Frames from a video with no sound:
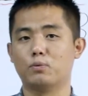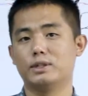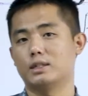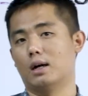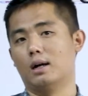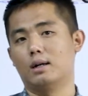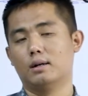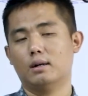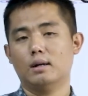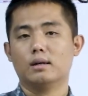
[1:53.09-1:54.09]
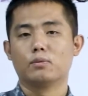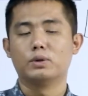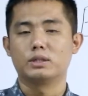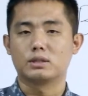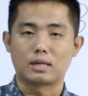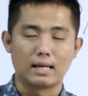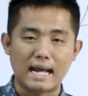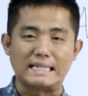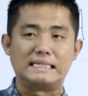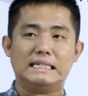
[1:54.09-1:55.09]
which
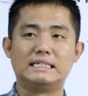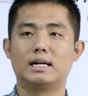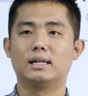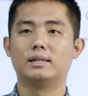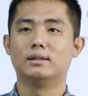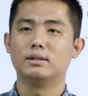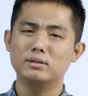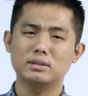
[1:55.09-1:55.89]
connects each other.